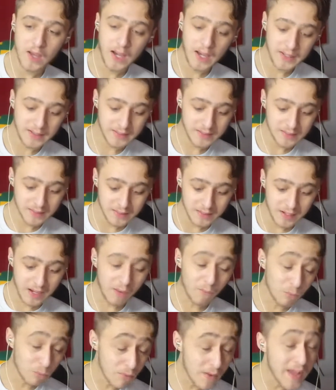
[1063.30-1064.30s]
And
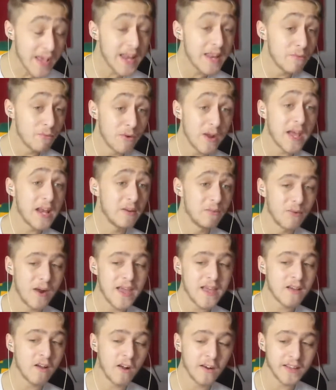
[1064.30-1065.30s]
I really, really
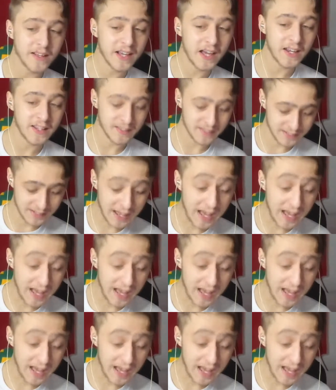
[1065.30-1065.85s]
rate Conor Gallagher.